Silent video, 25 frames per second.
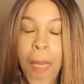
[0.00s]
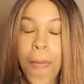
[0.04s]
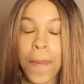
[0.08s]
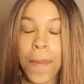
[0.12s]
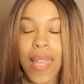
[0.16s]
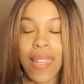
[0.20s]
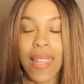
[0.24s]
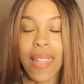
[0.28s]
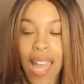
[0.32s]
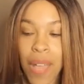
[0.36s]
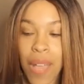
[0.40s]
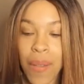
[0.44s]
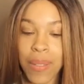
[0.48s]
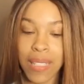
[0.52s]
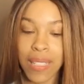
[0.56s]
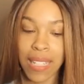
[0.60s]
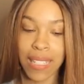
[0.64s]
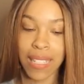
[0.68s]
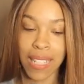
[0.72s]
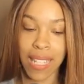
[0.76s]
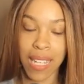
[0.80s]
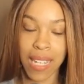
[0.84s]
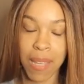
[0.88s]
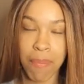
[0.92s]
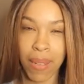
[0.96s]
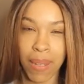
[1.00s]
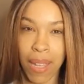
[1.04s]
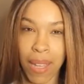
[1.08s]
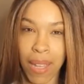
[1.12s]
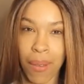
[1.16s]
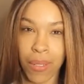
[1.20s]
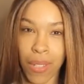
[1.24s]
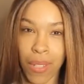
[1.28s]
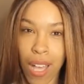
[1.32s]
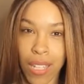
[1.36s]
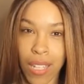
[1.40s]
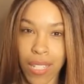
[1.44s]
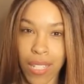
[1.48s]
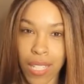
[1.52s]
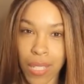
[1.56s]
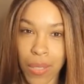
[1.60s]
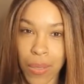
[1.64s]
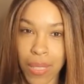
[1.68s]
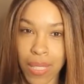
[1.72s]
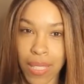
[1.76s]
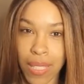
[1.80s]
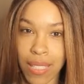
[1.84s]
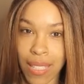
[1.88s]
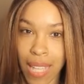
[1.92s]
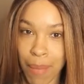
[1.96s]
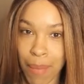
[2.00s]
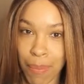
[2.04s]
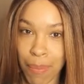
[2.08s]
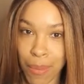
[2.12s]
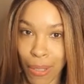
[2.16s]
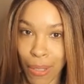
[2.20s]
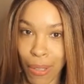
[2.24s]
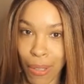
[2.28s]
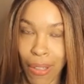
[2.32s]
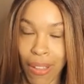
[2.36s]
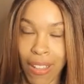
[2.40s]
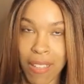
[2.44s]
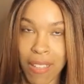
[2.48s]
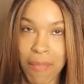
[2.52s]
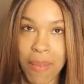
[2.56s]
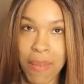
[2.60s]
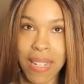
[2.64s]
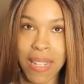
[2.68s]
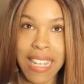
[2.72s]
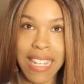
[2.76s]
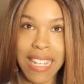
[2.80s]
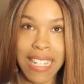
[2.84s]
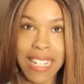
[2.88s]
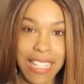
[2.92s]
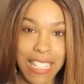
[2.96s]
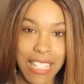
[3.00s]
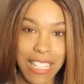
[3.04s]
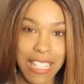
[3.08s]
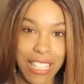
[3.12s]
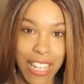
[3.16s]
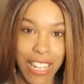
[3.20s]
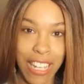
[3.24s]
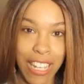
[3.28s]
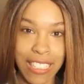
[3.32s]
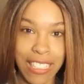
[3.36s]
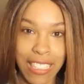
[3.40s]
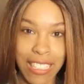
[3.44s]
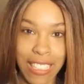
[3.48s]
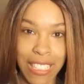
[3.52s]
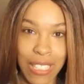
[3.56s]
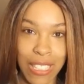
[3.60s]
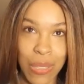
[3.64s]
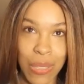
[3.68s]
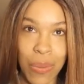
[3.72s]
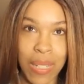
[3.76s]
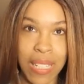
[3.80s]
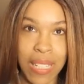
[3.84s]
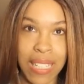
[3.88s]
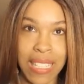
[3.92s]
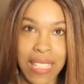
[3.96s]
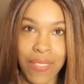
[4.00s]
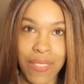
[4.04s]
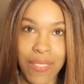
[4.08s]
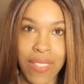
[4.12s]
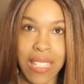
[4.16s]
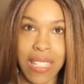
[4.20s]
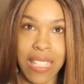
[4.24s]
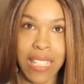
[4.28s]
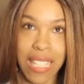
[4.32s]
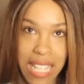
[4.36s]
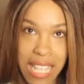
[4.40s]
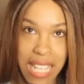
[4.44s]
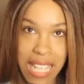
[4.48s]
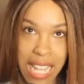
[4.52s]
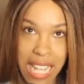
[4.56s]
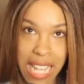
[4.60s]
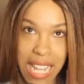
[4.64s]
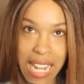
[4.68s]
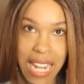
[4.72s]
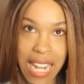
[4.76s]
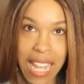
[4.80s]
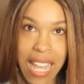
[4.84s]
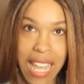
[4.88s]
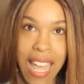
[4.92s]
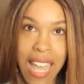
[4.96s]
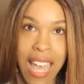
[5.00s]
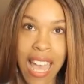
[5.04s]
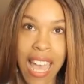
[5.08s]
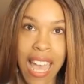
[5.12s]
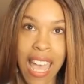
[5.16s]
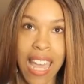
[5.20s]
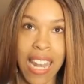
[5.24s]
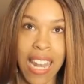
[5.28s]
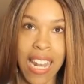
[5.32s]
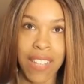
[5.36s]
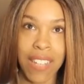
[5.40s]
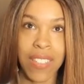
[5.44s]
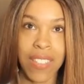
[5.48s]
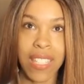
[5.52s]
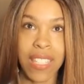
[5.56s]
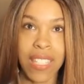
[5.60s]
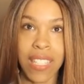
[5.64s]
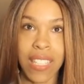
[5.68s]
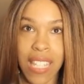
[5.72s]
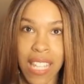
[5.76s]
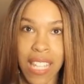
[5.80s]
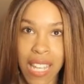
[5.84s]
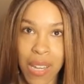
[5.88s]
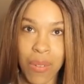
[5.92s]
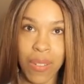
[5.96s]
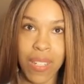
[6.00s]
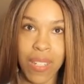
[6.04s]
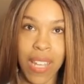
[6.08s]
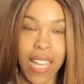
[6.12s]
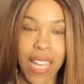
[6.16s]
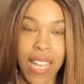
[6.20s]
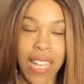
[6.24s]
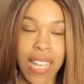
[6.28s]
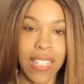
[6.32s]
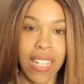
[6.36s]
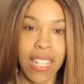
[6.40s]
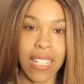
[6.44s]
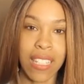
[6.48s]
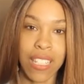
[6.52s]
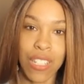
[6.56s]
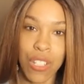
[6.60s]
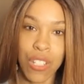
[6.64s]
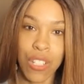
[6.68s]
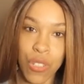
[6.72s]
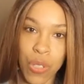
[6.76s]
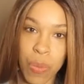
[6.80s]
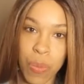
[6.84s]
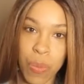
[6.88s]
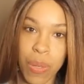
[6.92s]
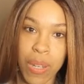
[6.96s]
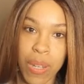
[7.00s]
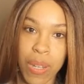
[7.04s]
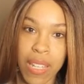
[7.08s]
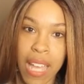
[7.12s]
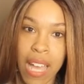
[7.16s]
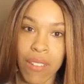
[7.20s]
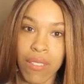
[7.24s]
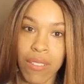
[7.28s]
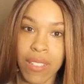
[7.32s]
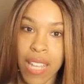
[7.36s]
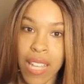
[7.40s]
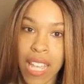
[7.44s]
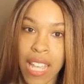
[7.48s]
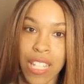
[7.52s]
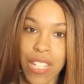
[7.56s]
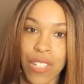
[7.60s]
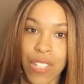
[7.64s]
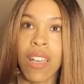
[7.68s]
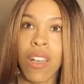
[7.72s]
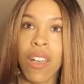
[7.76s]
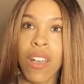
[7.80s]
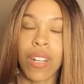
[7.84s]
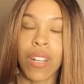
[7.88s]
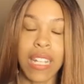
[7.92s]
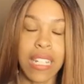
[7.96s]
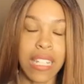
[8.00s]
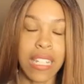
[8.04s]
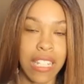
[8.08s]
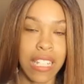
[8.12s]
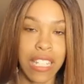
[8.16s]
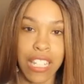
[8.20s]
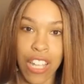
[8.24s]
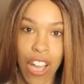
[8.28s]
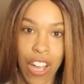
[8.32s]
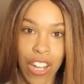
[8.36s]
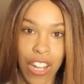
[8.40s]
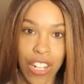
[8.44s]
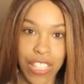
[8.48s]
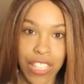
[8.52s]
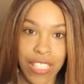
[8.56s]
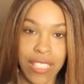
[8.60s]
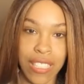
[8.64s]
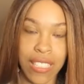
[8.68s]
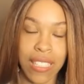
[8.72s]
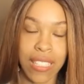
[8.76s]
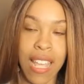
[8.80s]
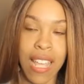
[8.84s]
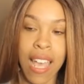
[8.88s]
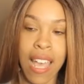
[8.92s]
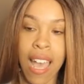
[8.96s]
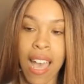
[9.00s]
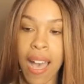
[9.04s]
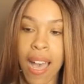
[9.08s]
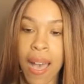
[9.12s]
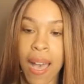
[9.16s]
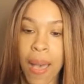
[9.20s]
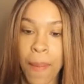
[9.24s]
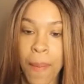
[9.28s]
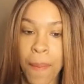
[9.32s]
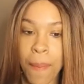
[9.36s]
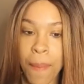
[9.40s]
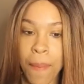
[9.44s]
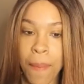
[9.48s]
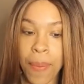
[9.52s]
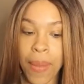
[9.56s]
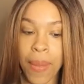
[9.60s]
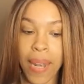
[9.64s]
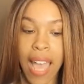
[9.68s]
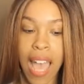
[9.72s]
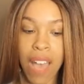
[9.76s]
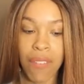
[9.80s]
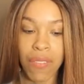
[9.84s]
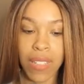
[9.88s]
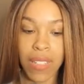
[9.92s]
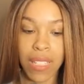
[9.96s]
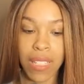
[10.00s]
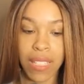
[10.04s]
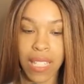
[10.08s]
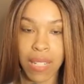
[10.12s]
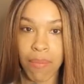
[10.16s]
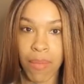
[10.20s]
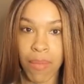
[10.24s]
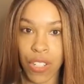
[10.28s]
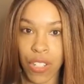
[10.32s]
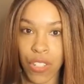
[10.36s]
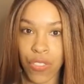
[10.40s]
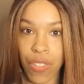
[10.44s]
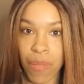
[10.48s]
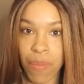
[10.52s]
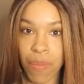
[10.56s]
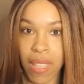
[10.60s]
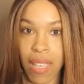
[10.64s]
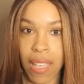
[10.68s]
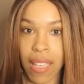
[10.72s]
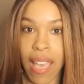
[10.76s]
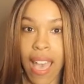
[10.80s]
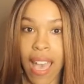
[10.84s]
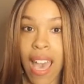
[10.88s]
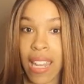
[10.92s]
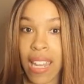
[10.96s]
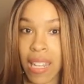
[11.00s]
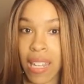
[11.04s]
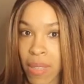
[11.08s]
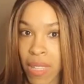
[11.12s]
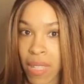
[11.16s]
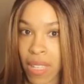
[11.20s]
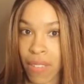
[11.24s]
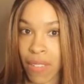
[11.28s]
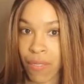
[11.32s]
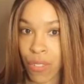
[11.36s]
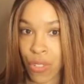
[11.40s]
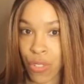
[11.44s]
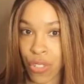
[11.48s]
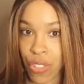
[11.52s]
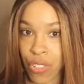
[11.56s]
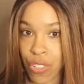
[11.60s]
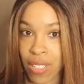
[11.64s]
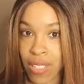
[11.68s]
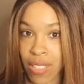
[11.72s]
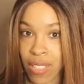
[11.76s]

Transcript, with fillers: And I was excited, but I was also skeptical. I've been at NDTR since 2017, and I've seen Diet Tech Central putting out days for NDTRs, but I haven't seen much from the Academy of Nutrition and